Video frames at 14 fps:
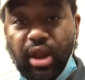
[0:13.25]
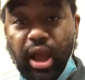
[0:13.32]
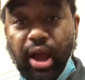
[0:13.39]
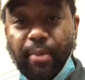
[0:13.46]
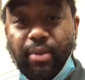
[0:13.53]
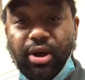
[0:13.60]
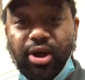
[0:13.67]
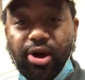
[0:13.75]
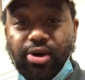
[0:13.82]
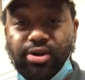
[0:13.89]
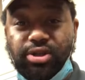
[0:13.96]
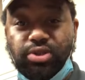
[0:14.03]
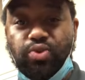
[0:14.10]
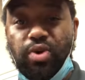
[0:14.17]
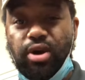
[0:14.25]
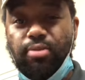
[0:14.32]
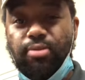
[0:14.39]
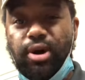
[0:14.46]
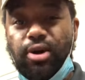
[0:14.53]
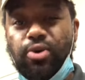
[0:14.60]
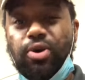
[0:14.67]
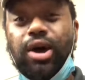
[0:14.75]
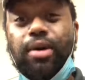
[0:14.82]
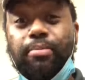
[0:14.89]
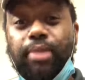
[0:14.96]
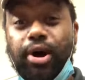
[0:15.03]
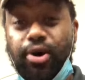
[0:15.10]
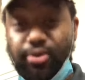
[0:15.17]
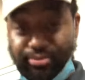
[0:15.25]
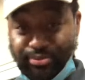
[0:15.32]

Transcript: I'm gonna call this water bottle gumbo.